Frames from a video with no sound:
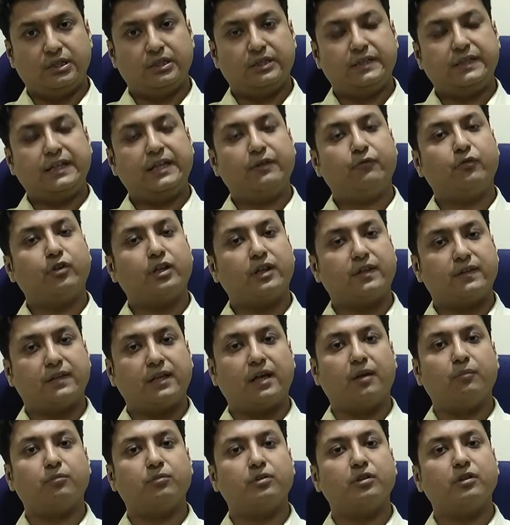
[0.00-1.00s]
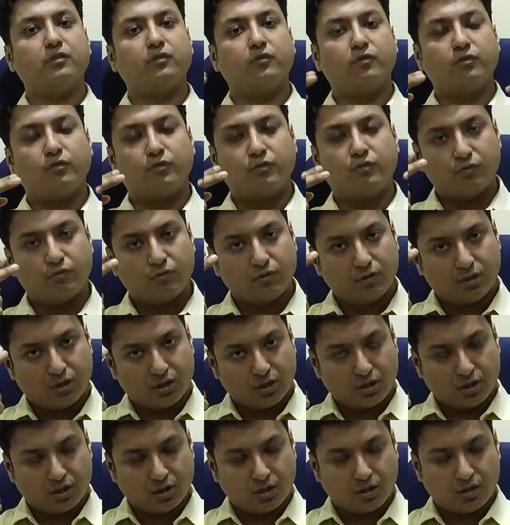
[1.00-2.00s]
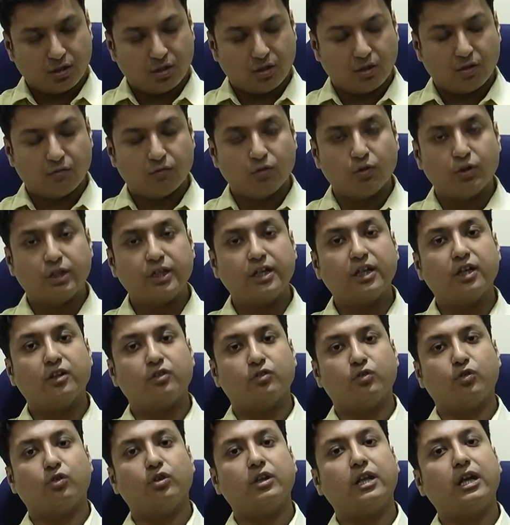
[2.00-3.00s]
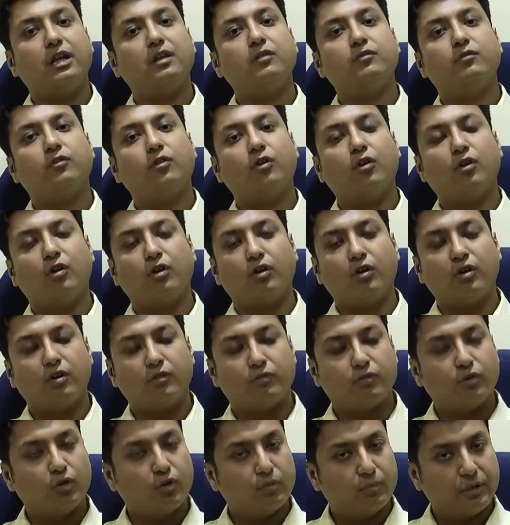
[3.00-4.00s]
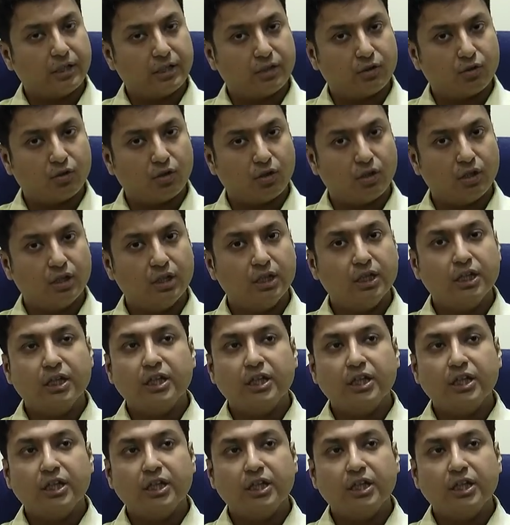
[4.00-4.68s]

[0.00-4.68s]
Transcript: Say for example, fluticasone and formoterol.